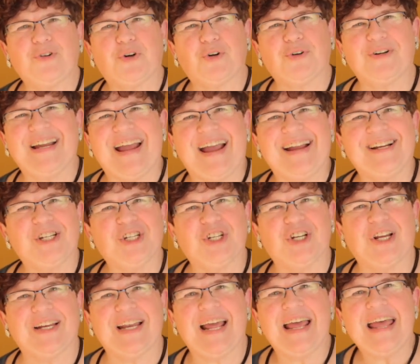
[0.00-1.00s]

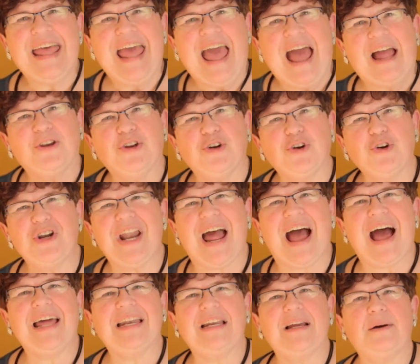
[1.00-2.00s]
creation and you're
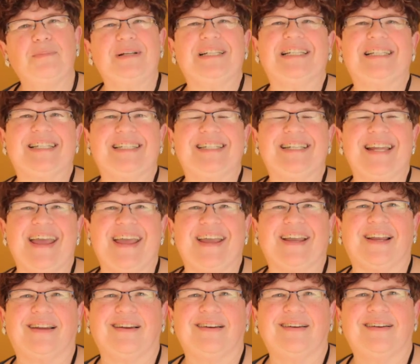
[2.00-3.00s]
not a
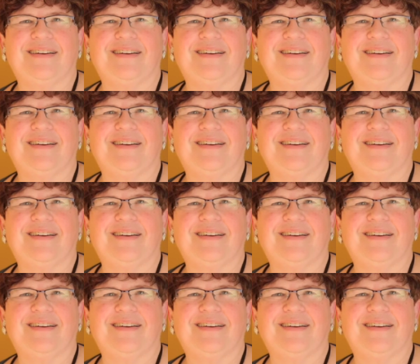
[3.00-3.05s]
mistake.